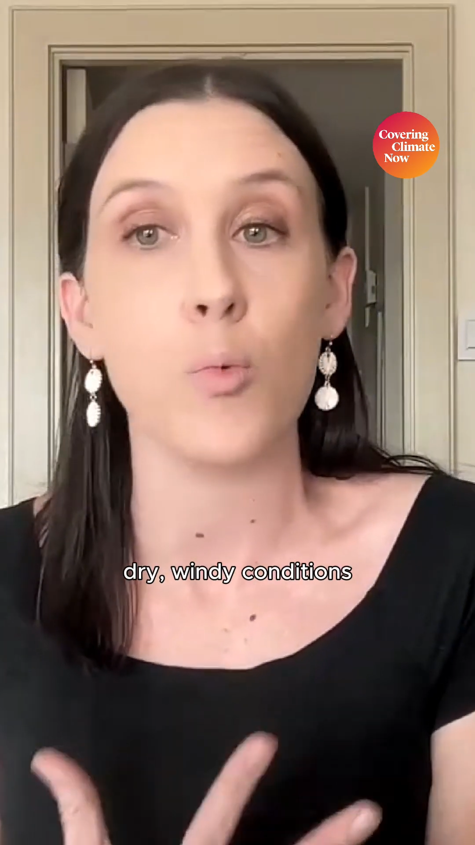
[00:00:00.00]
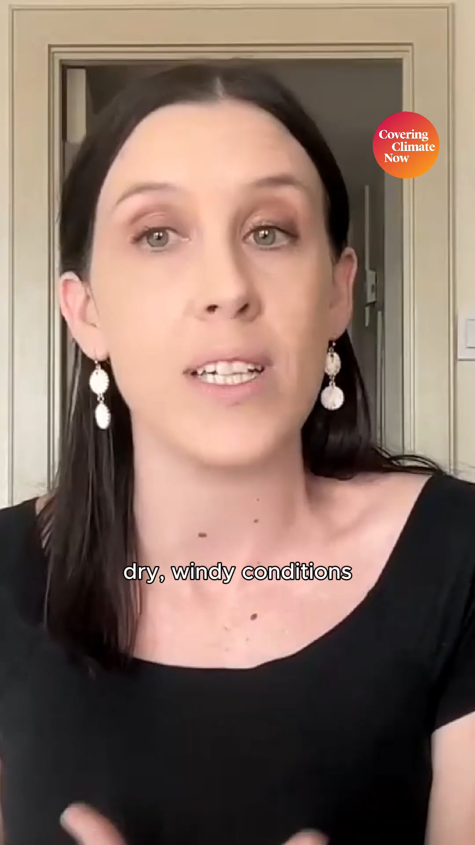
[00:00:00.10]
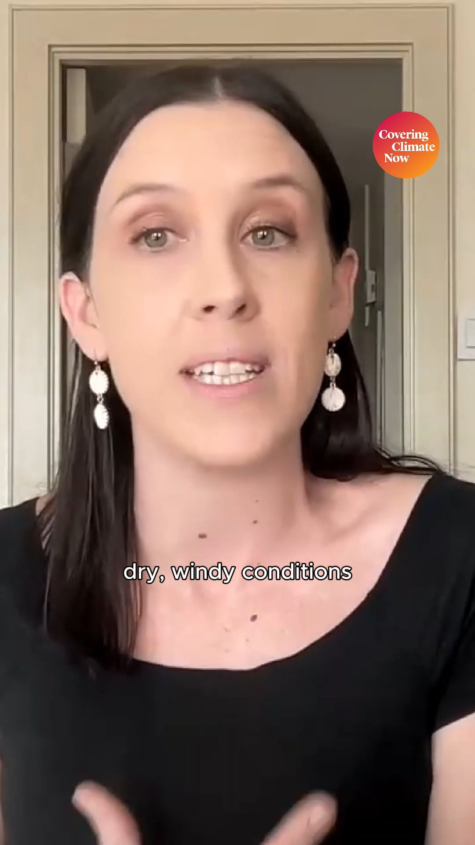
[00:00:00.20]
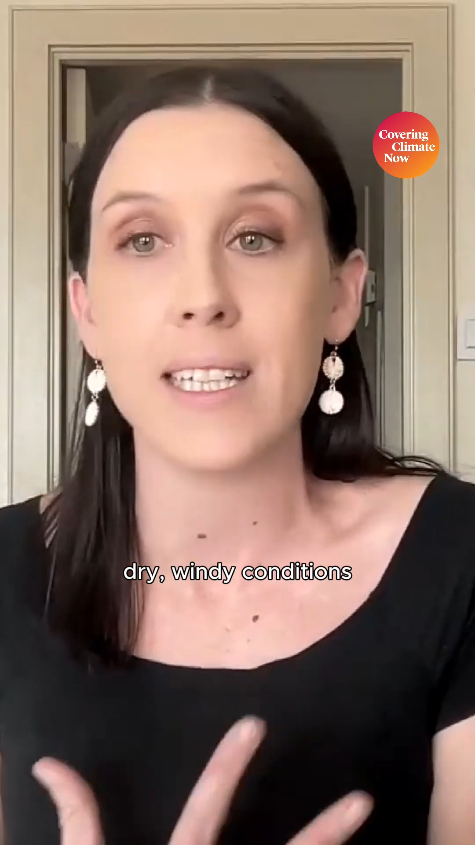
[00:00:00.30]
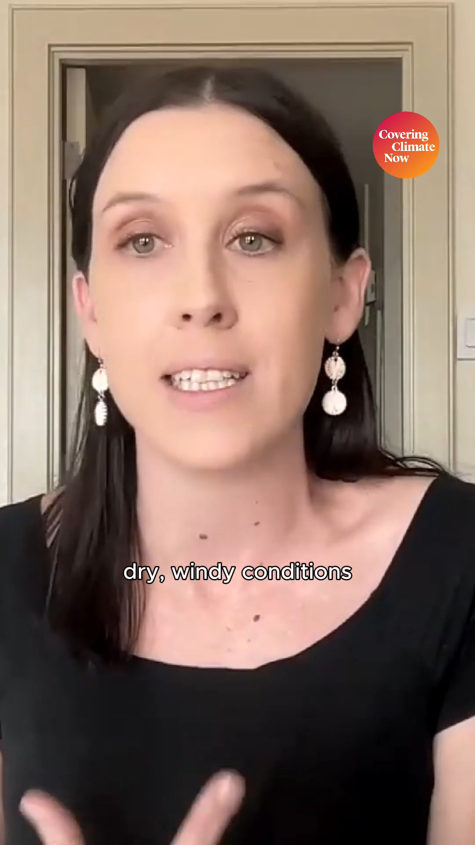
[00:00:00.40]

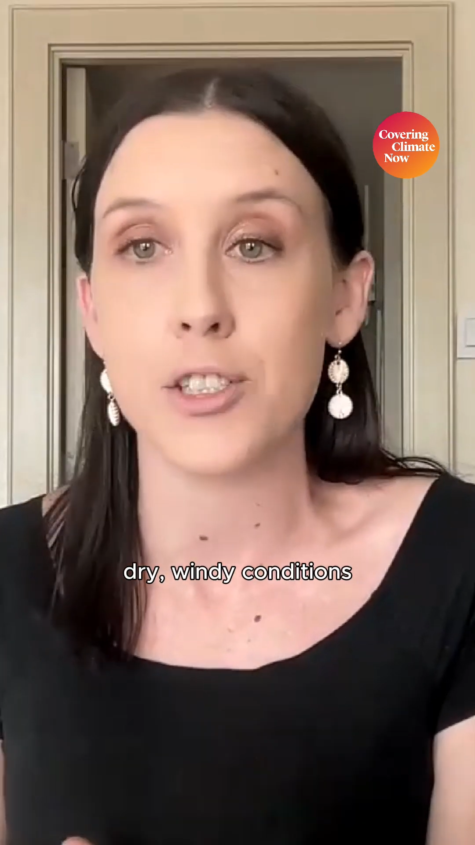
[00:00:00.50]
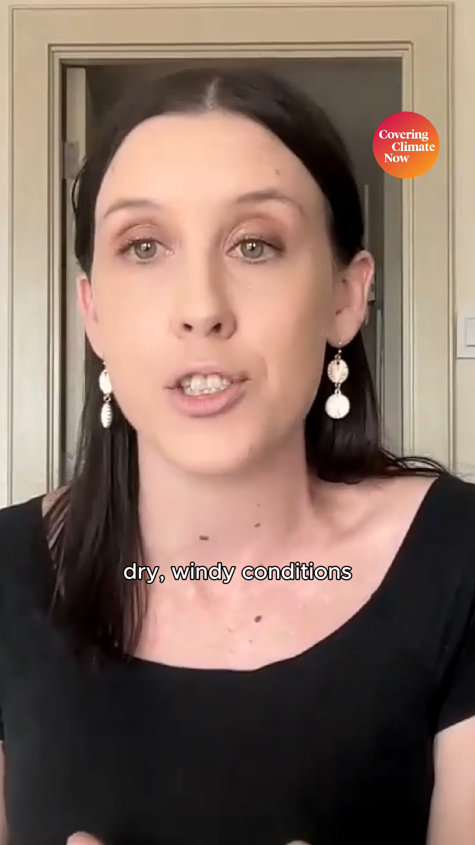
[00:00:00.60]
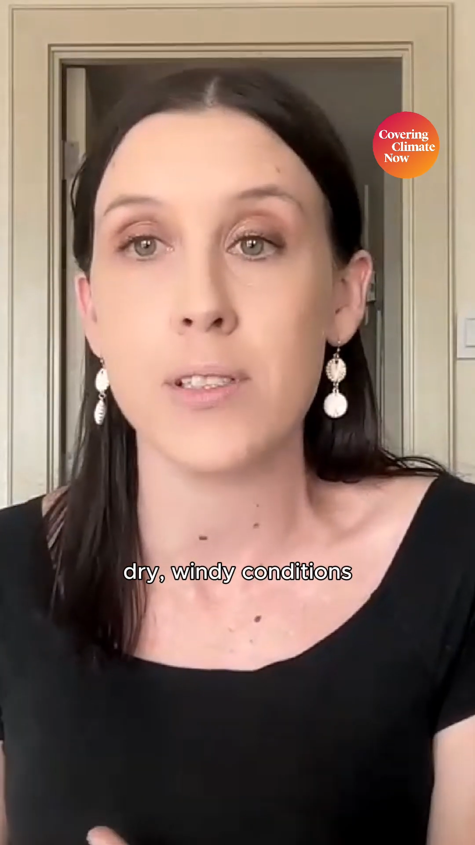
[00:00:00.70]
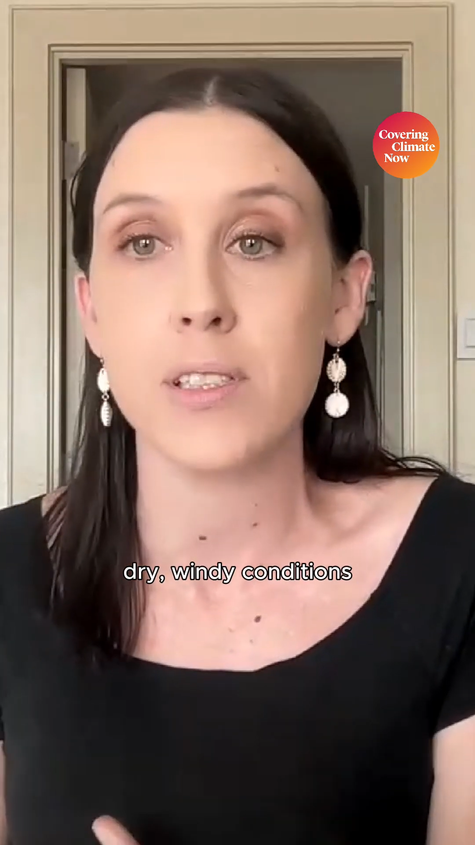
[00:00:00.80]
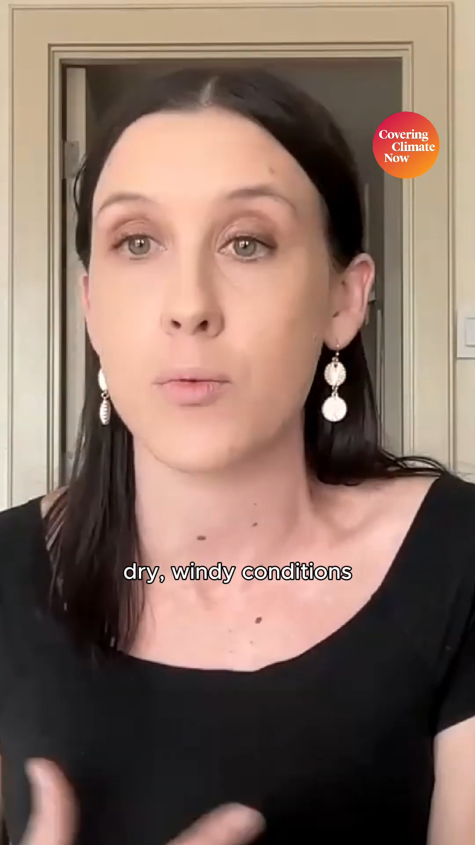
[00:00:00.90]
windy
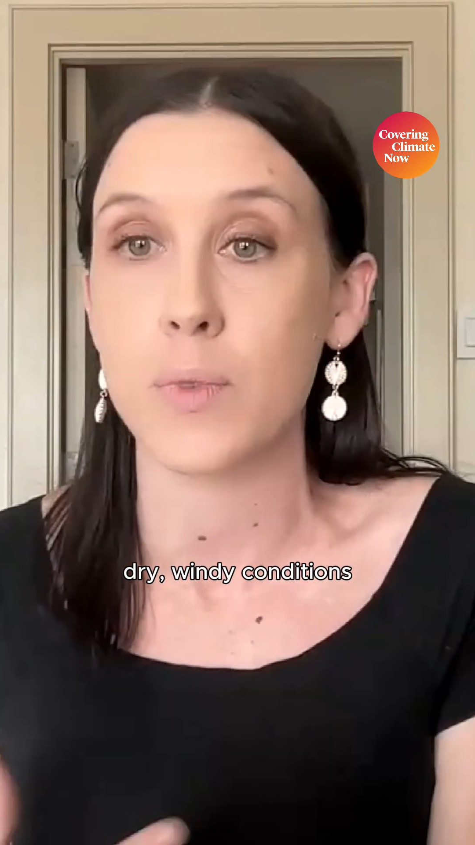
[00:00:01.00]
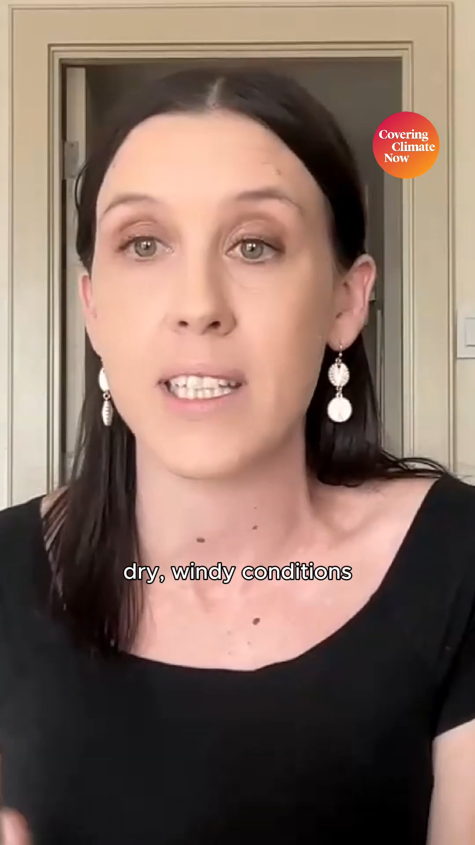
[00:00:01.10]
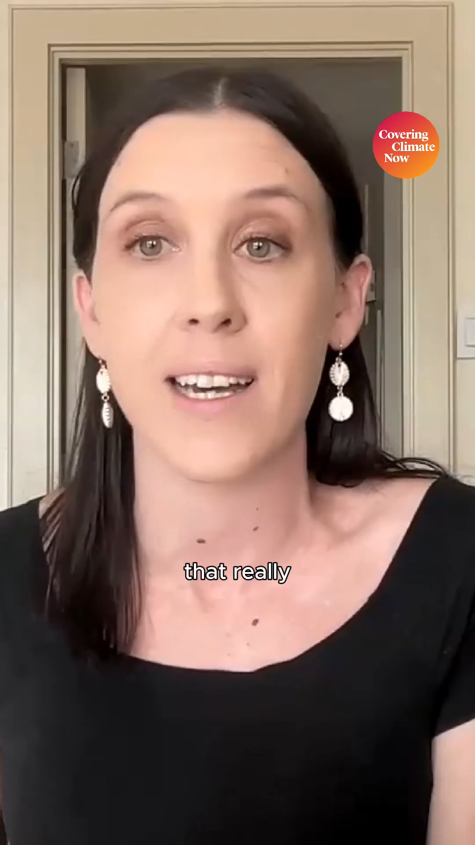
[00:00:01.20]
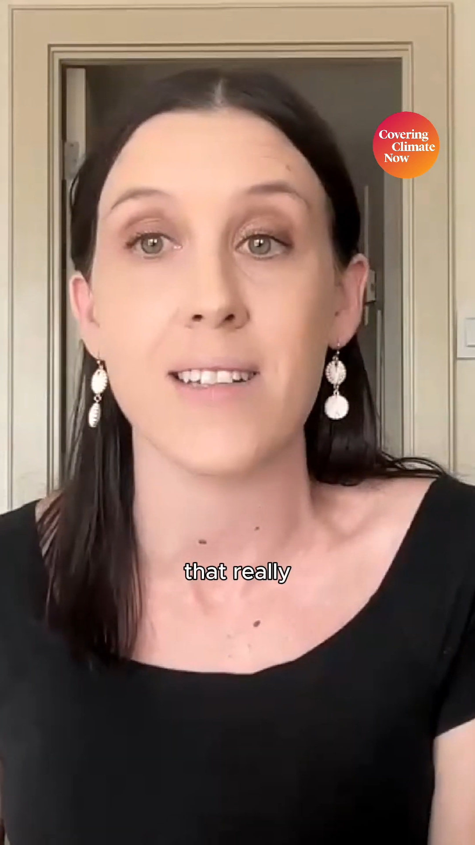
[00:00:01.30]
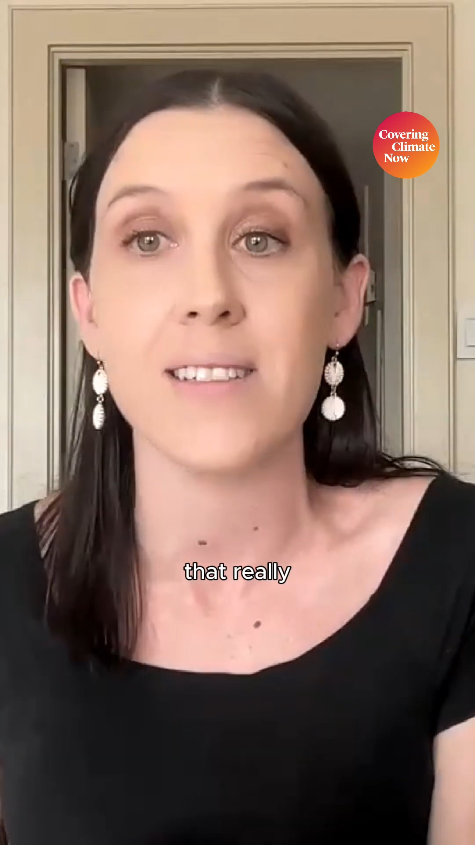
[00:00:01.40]
conditions that
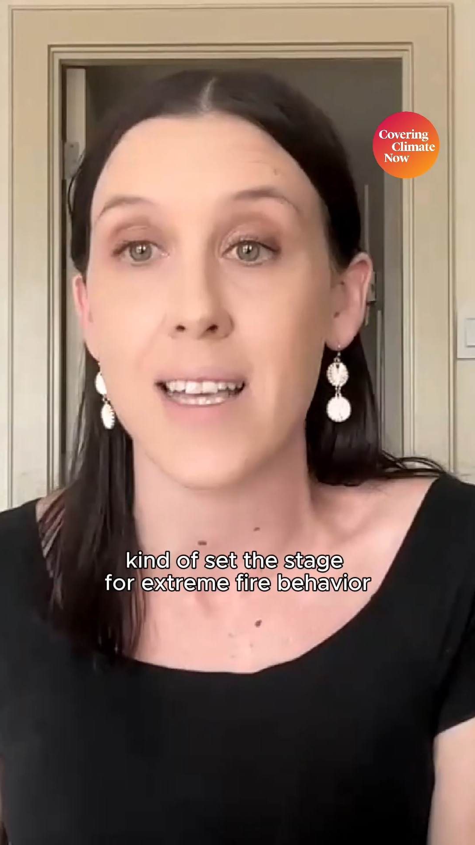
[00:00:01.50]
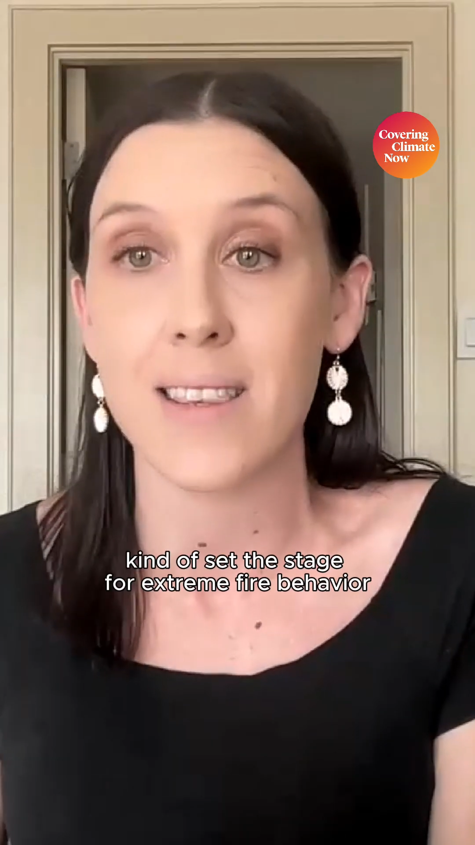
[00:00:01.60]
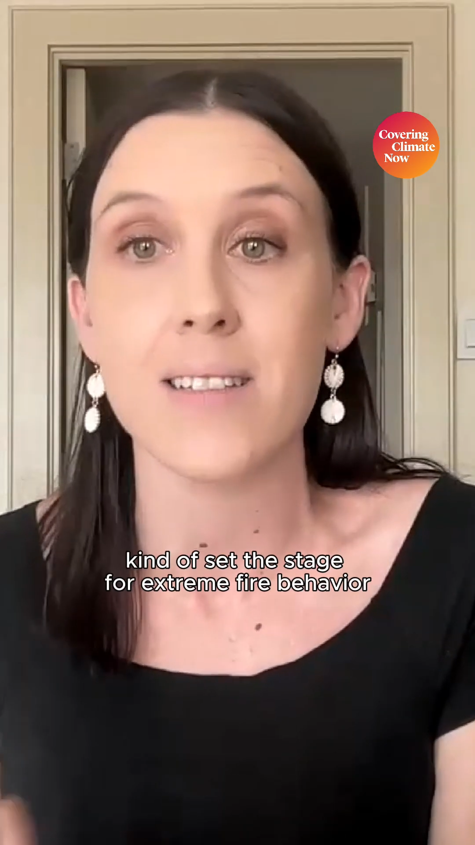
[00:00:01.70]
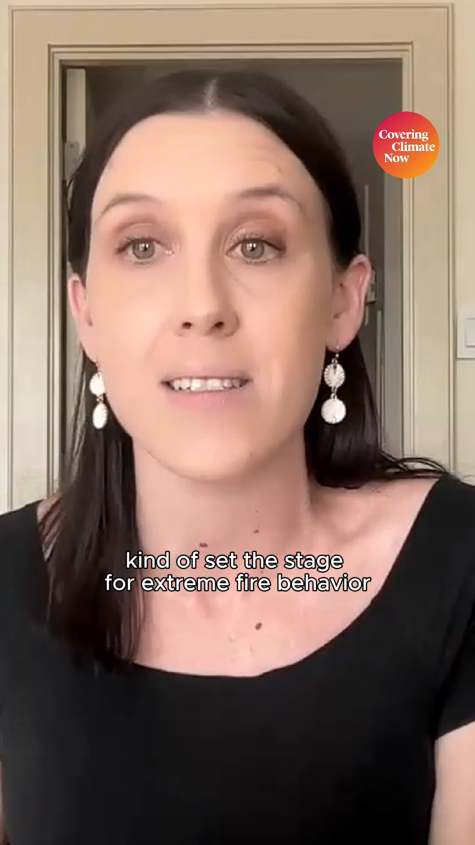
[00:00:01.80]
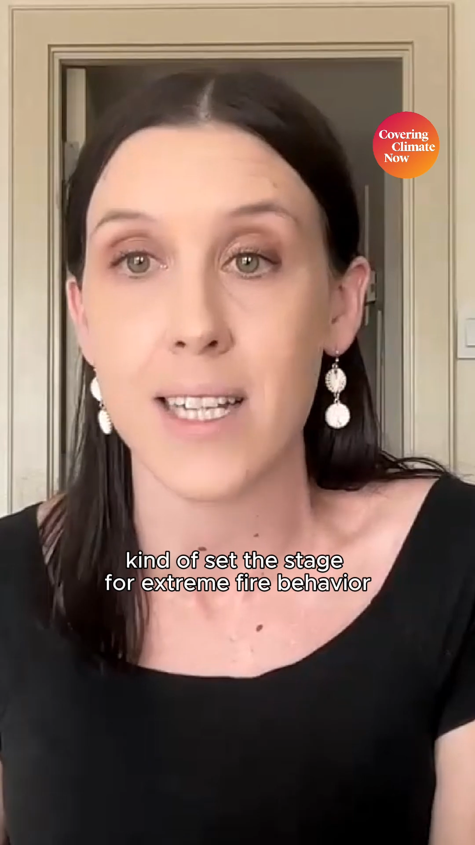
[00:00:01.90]
really kind of
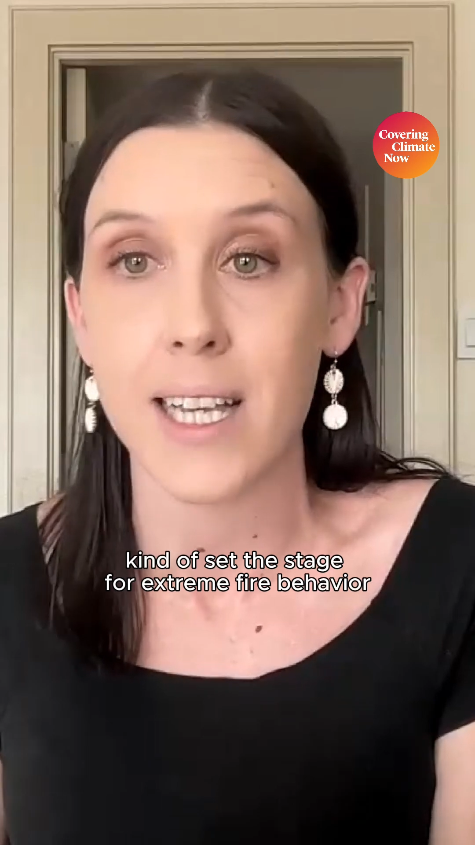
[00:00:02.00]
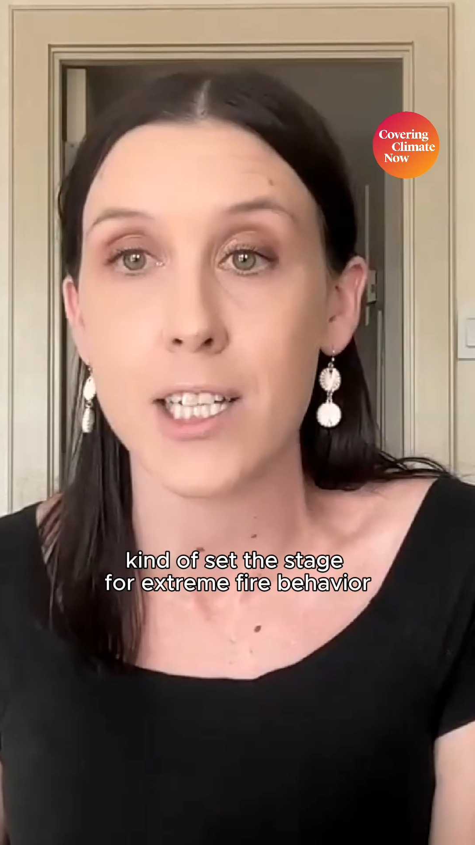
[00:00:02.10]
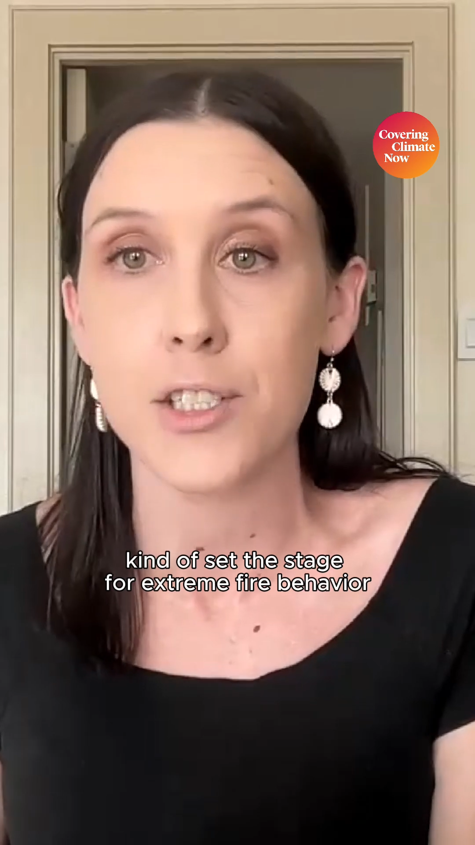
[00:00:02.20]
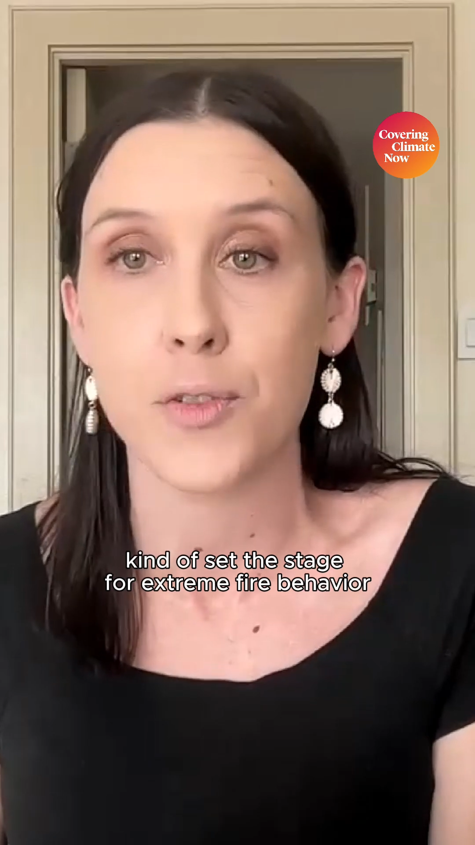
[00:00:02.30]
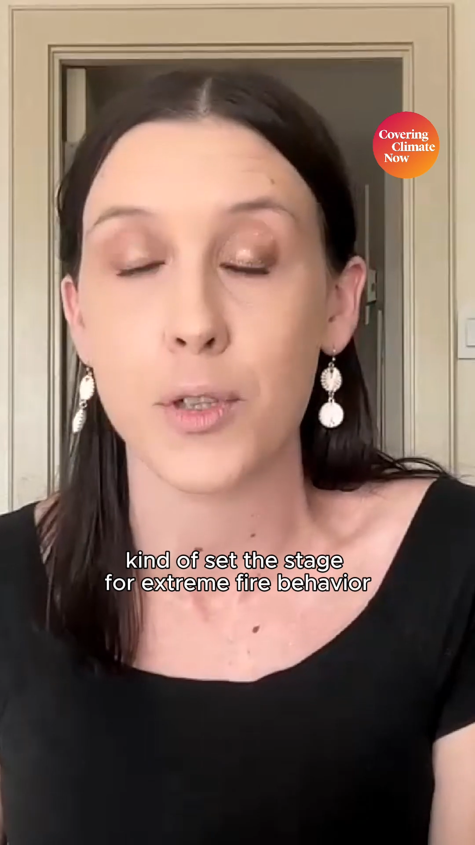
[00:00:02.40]
set the
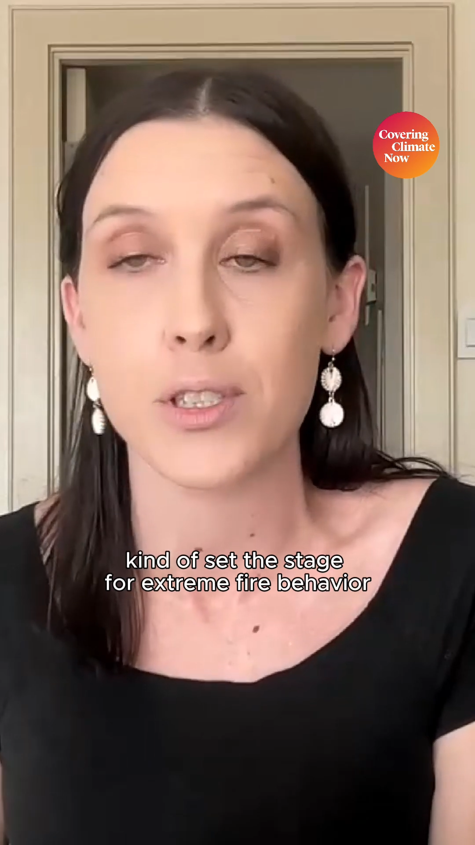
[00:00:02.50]
stage